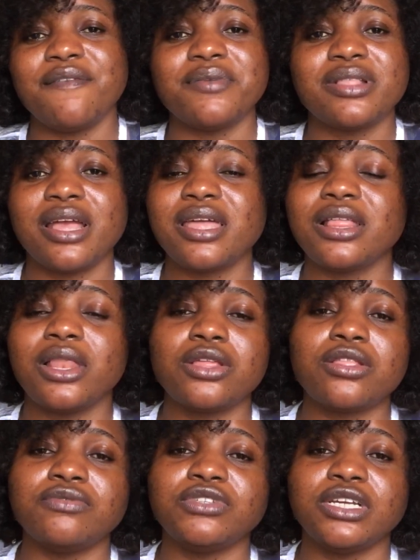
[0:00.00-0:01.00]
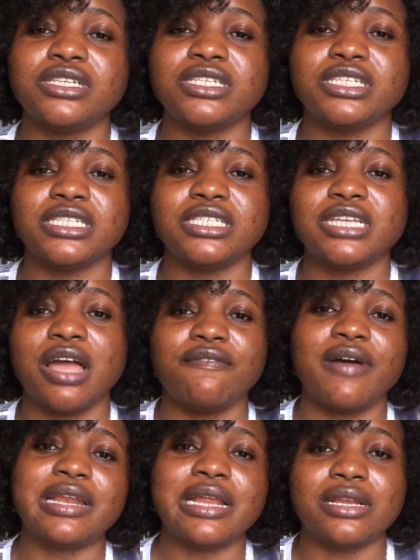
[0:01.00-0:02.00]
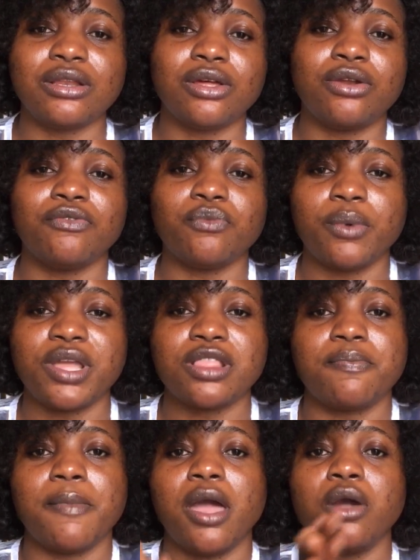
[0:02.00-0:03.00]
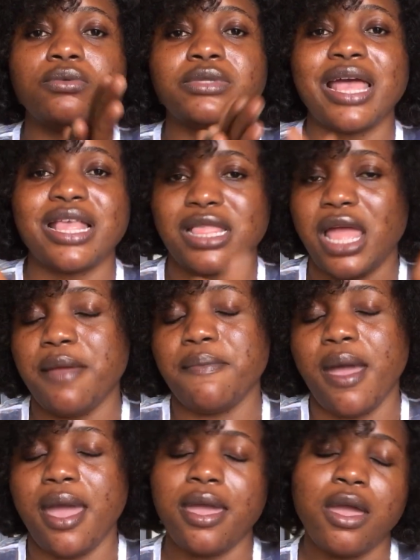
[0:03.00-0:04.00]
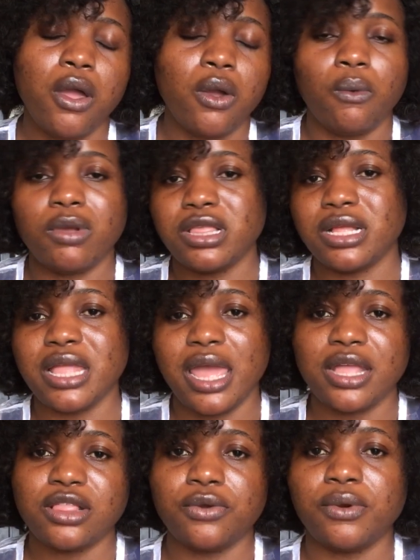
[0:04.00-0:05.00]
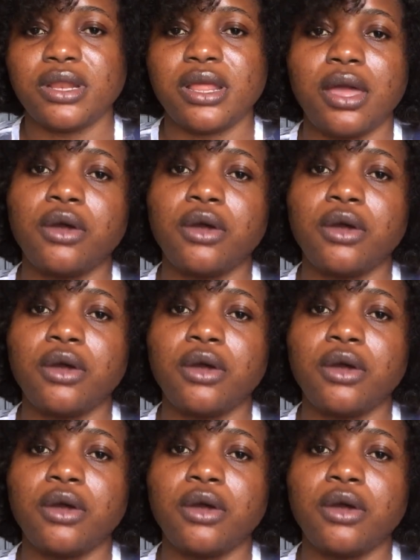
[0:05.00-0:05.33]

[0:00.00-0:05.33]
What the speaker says: I've been taking a lot of jedi. I've added a lot of weight, but I started my water diet already.